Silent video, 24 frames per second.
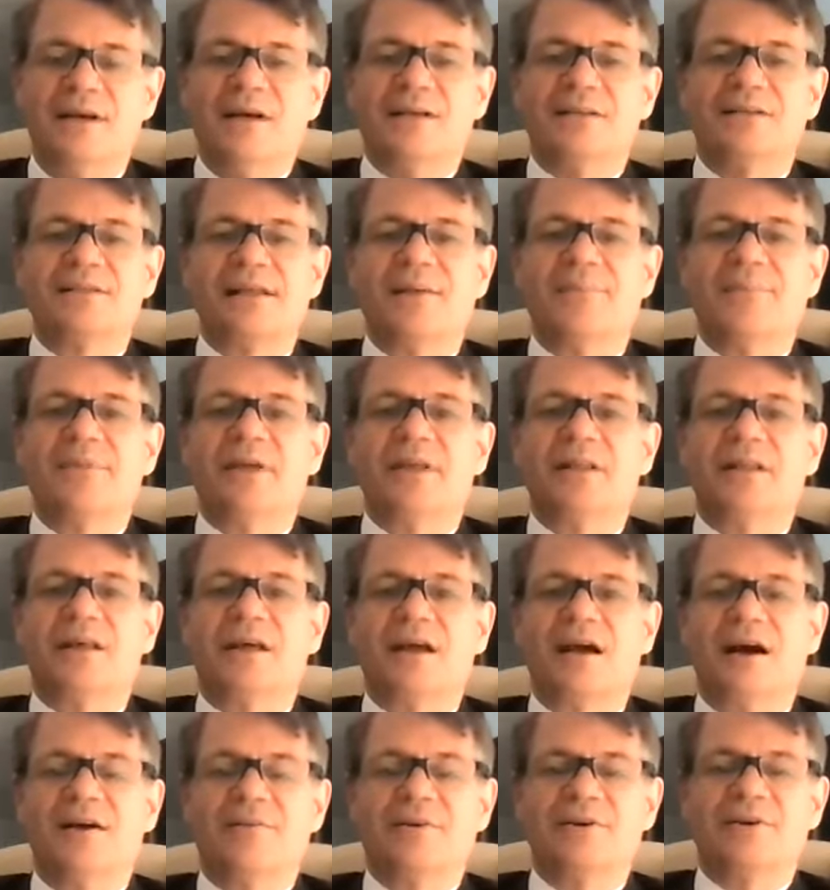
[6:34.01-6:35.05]
something the
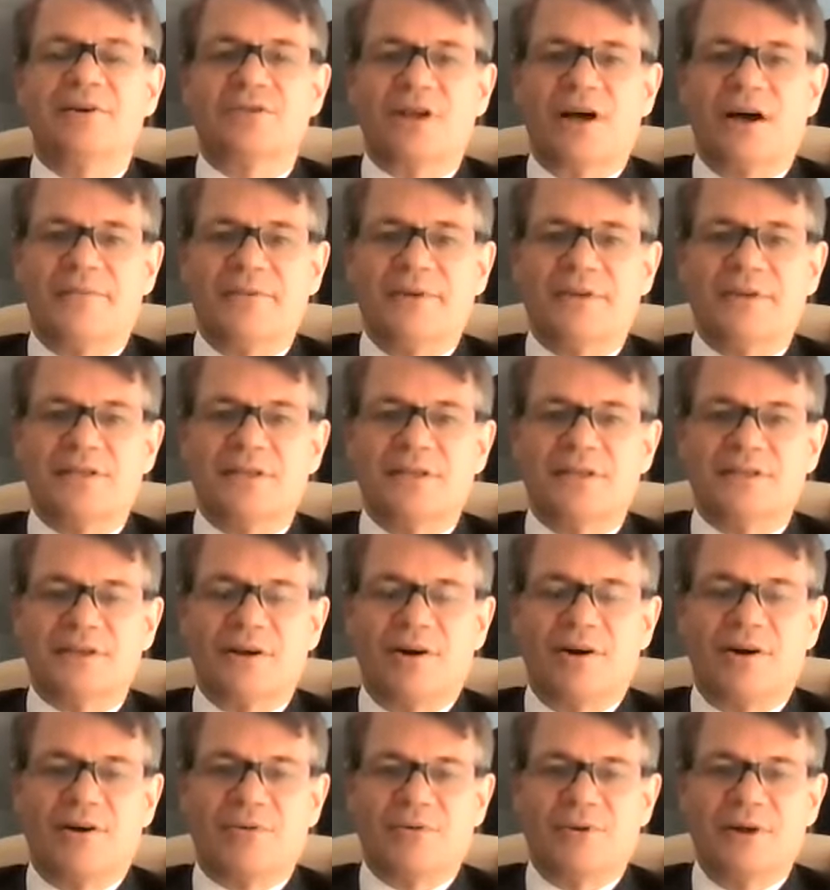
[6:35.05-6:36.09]
governor's office has
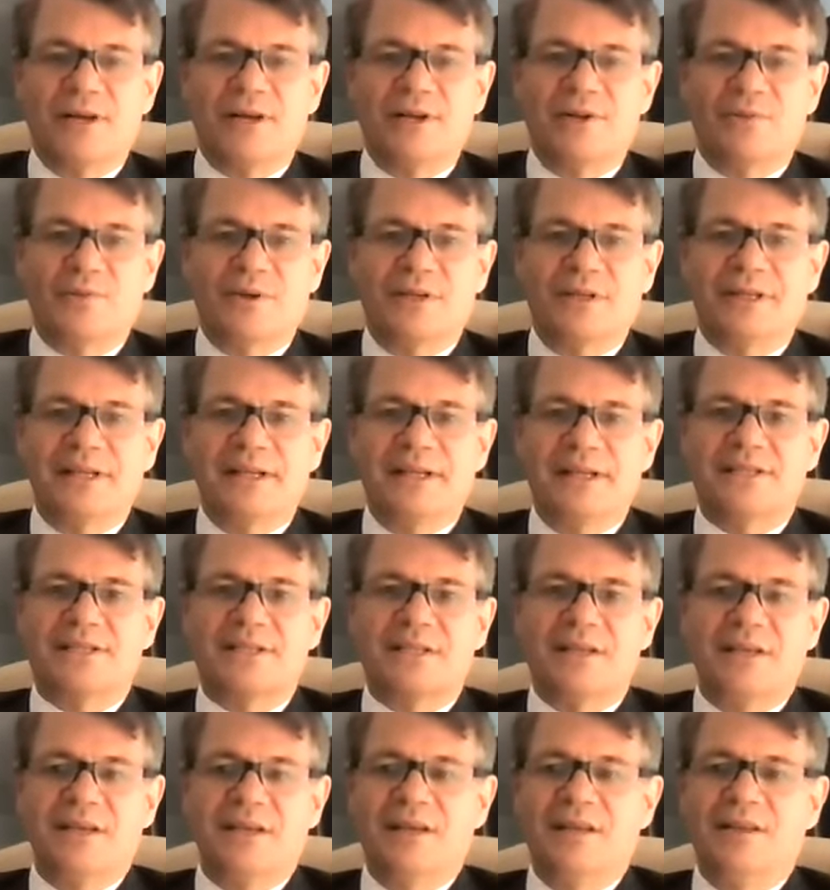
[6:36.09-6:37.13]
already
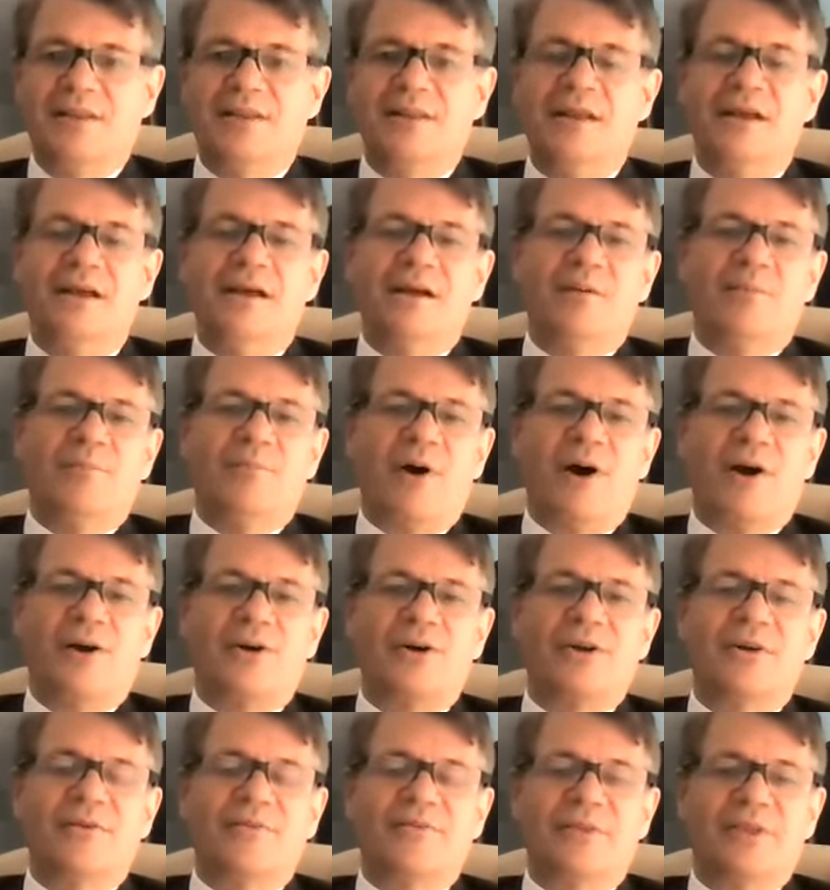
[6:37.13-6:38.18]
released in
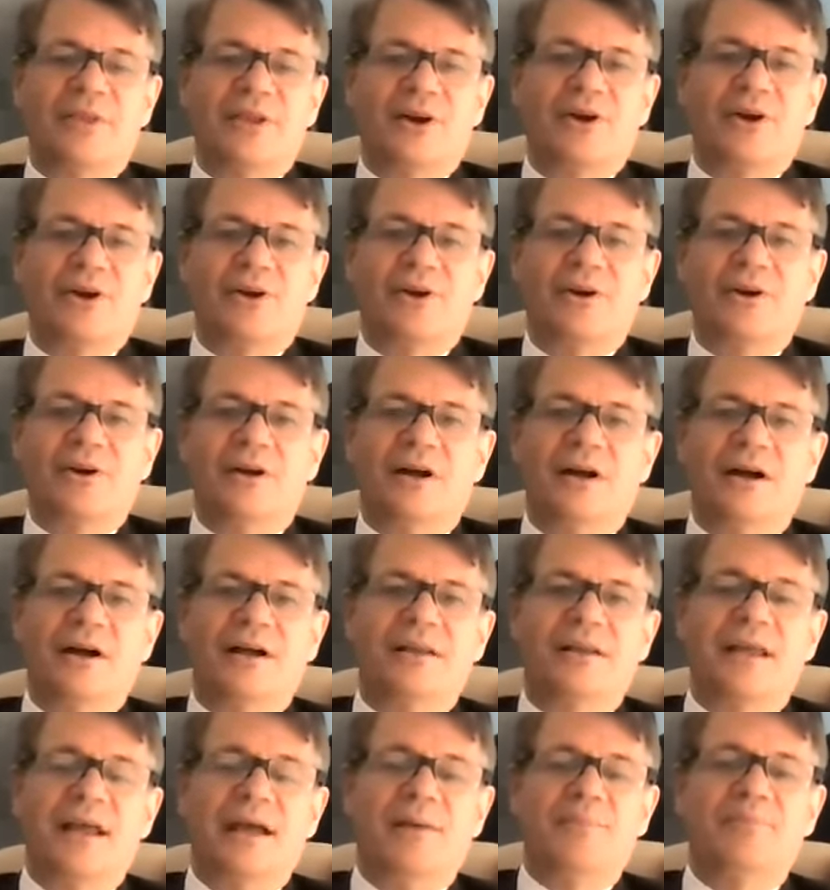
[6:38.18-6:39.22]
part of their
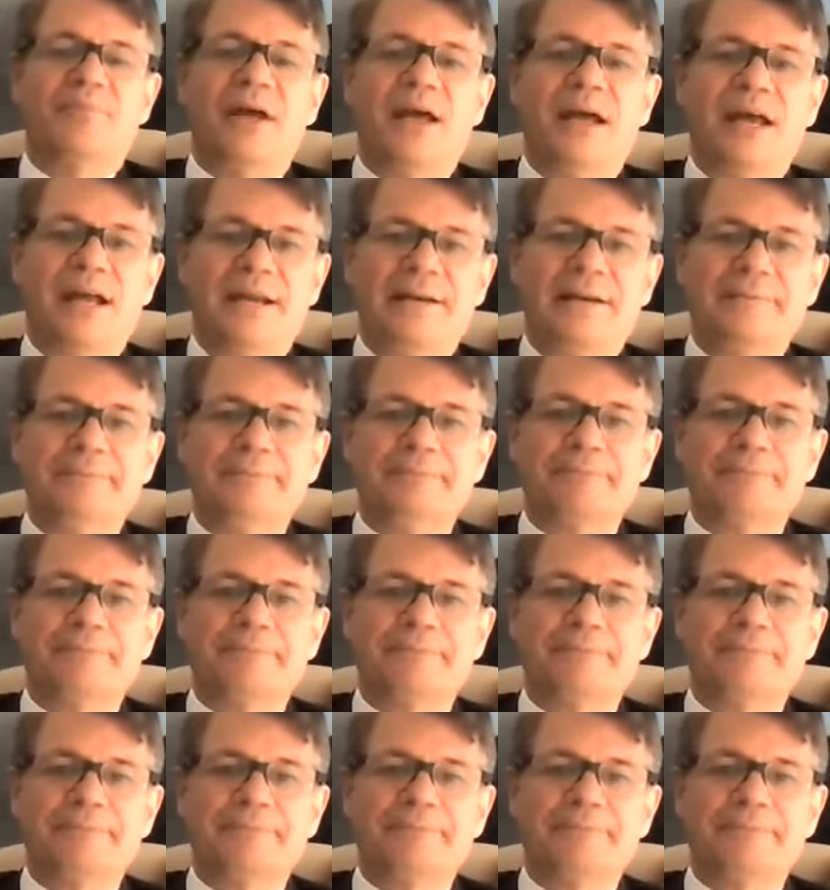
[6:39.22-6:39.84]
campaign.